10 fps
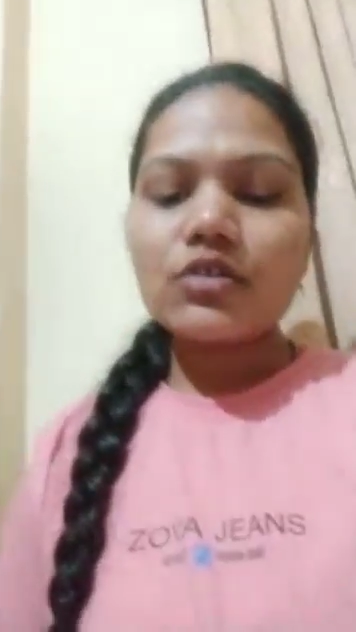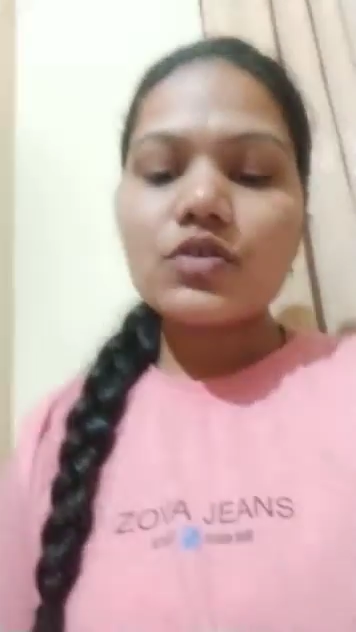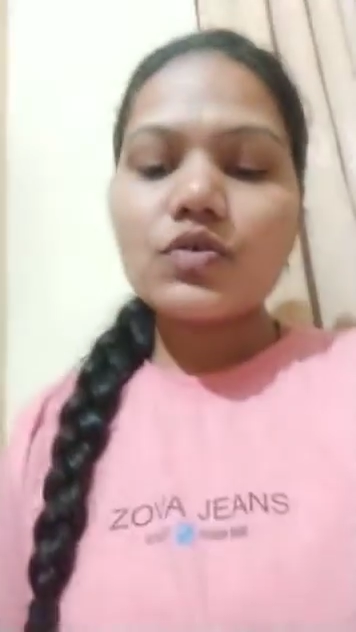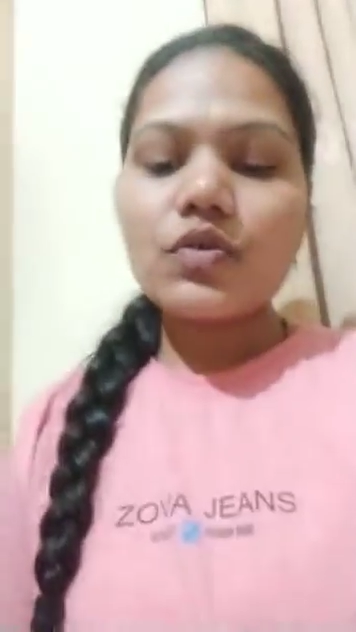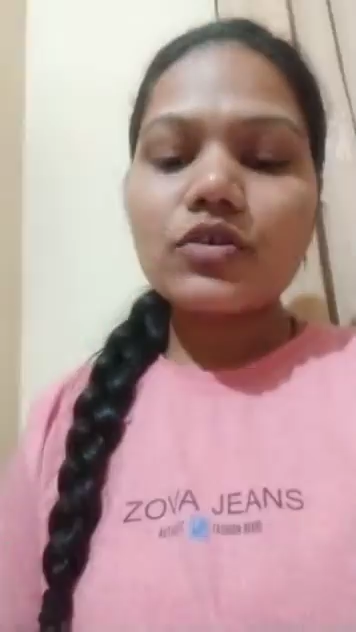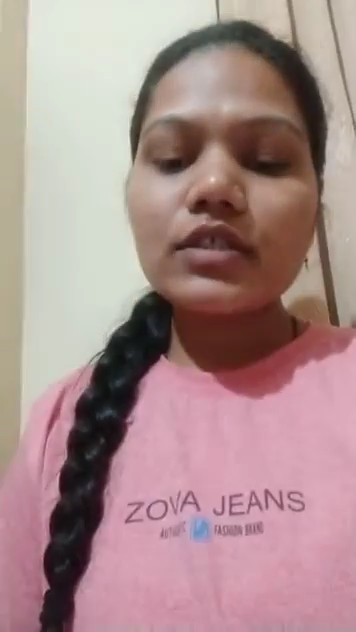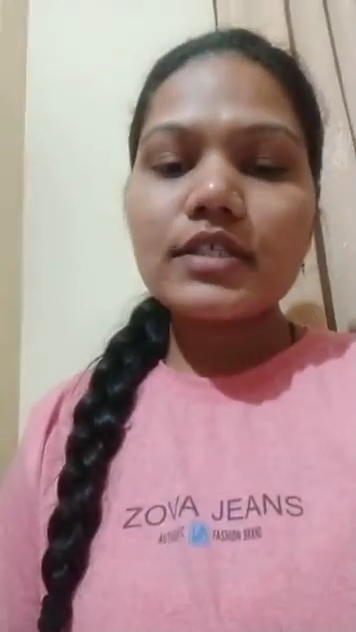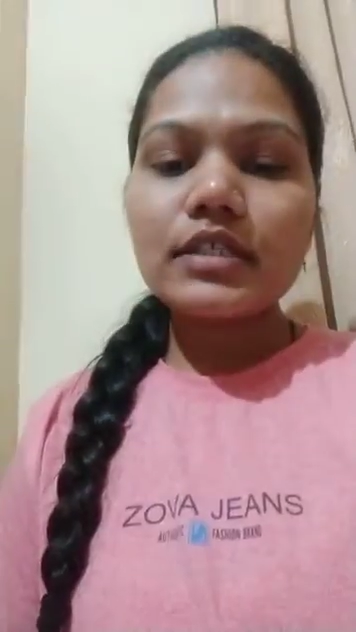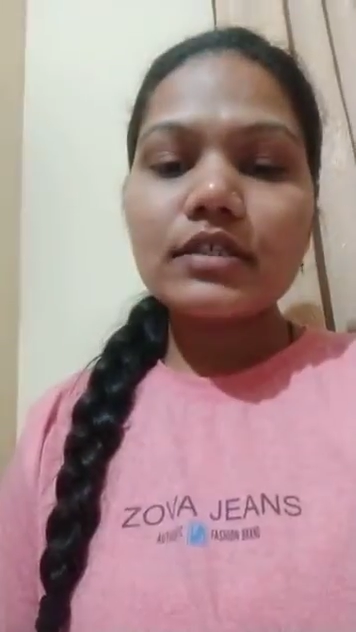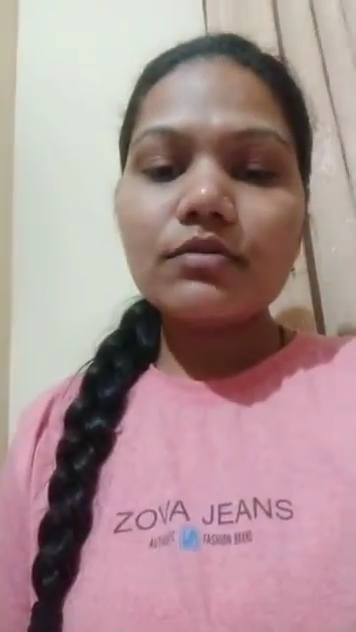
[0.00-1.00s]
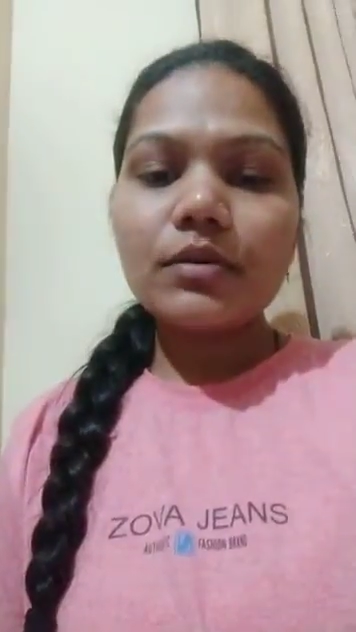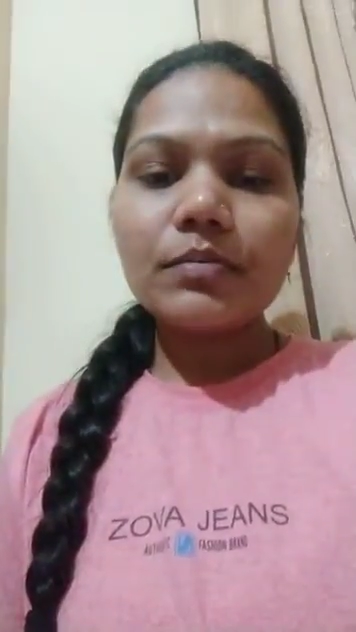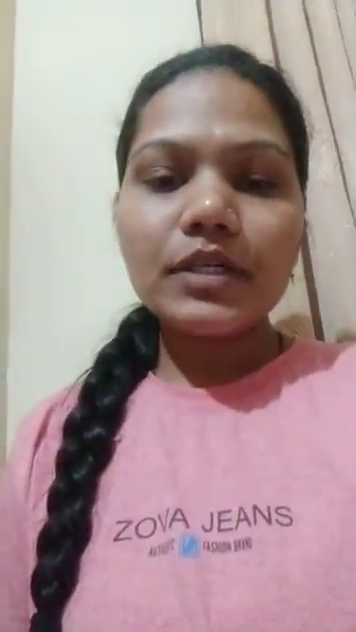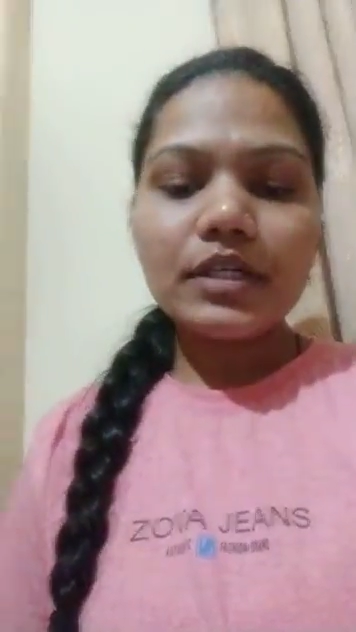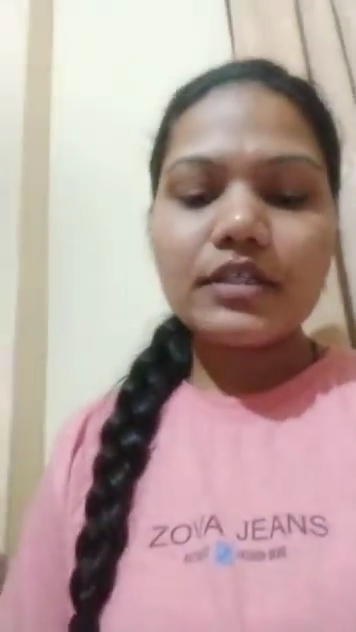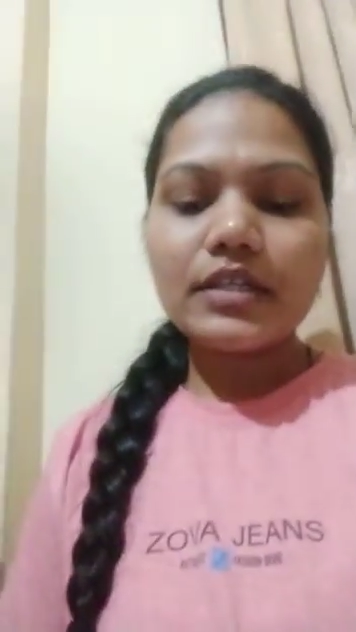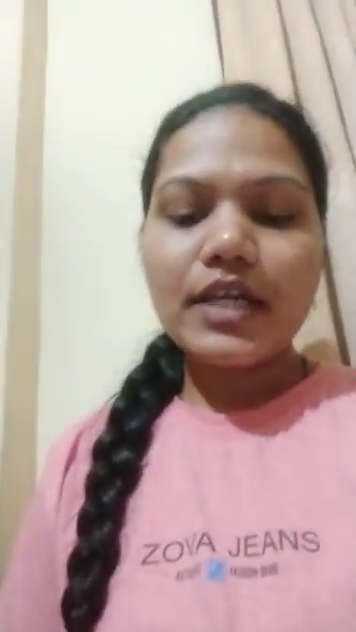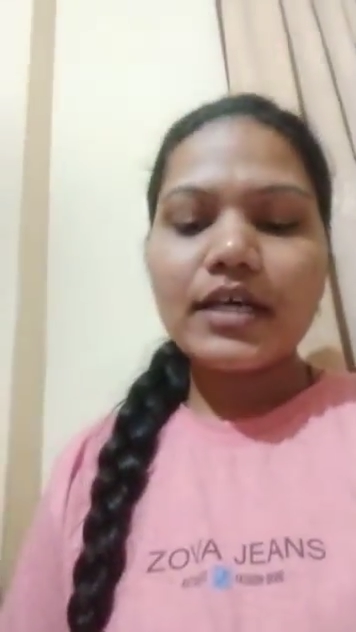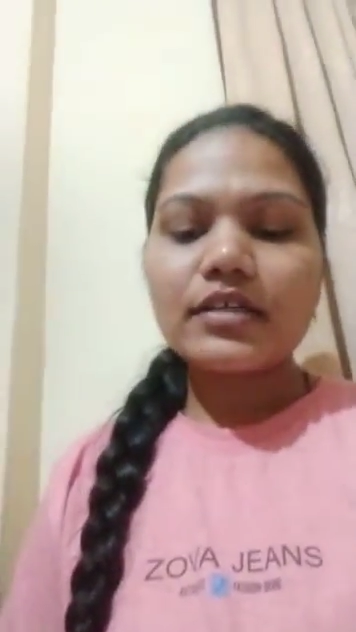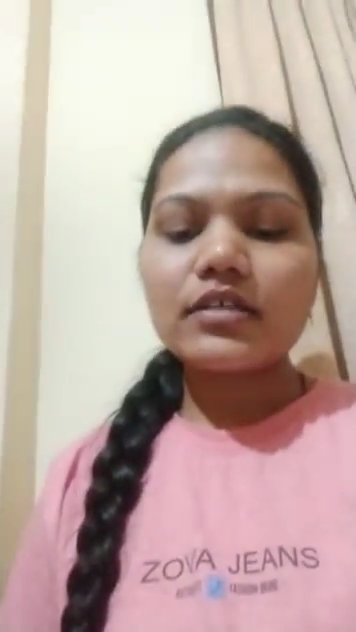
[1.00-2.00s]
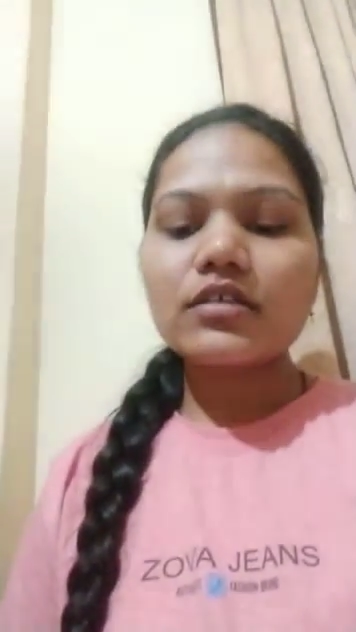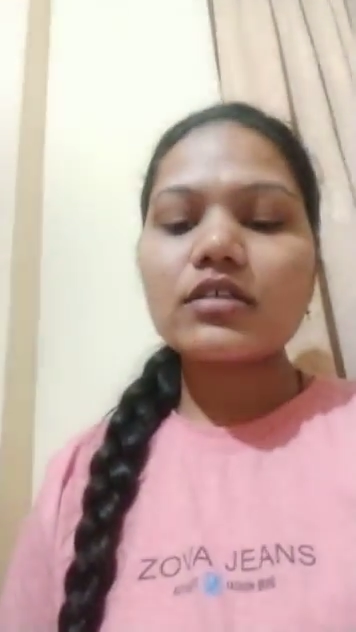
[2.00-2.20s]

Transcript: So what is the development and tracking?